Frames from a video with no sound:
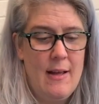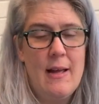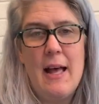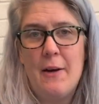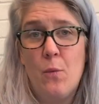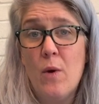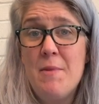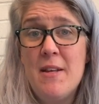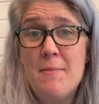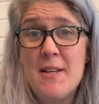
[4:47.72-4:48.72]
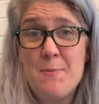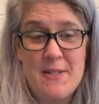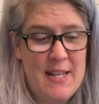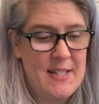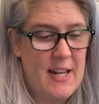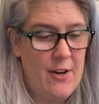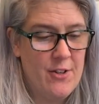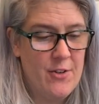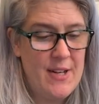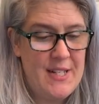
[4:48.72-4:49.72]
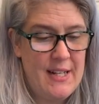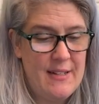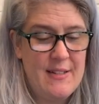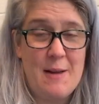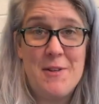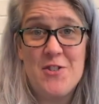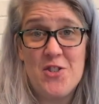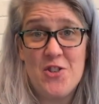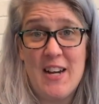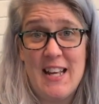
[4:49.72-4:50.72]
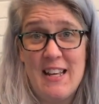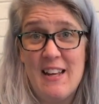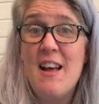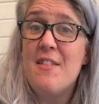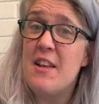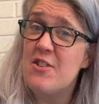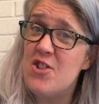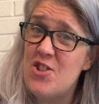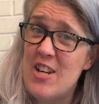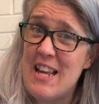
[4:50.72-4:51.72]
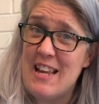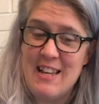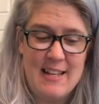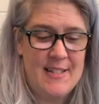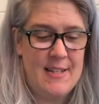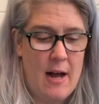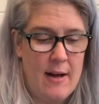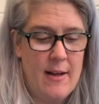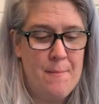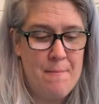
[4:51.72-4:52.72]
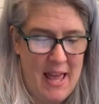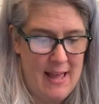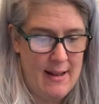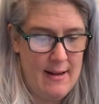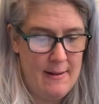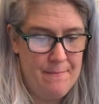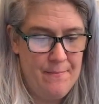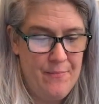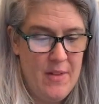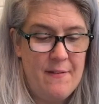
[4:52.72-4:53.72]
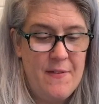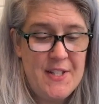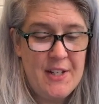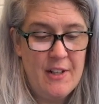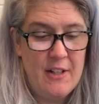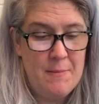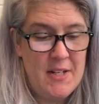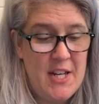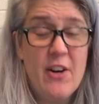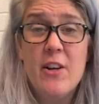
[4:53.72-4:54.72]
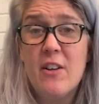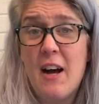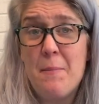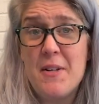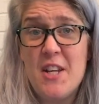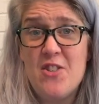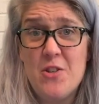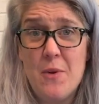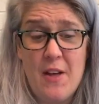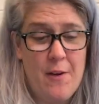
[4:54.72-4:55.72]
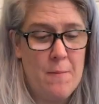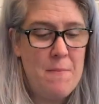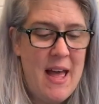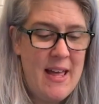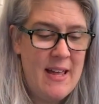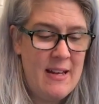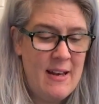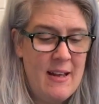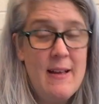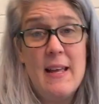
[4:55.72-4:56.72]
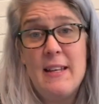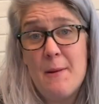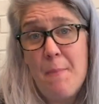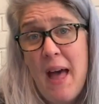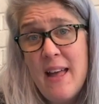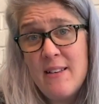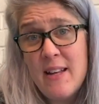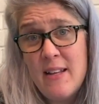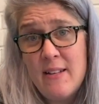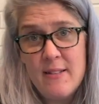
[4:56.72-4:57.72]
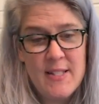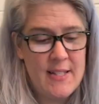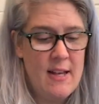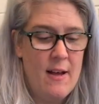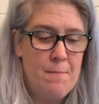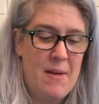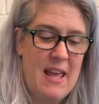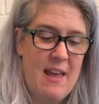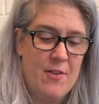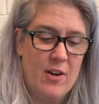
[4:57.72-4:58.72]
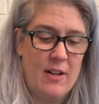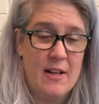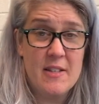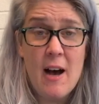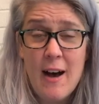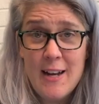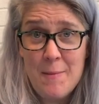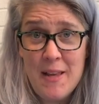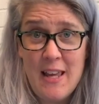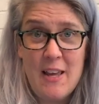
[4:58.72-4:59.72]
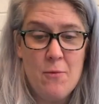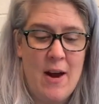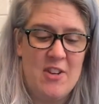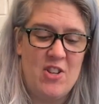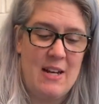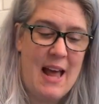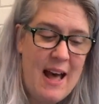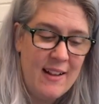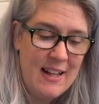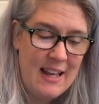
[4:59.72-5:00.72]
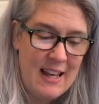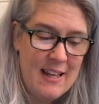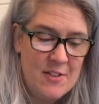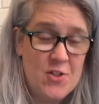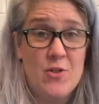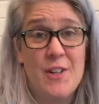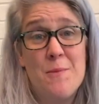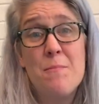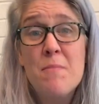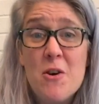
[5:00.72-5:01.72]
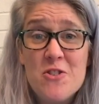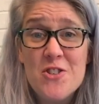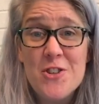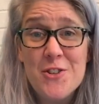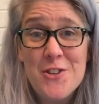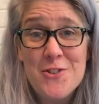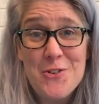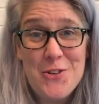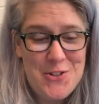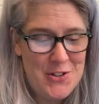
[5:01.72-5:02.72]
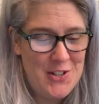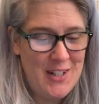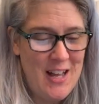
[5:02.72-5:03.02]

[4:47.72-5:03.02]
And a woman must possess characteristics demonstrating that she is not a man. Physical and material competition with other men, independence, behavioral autonomy, rationality, strict emotional control,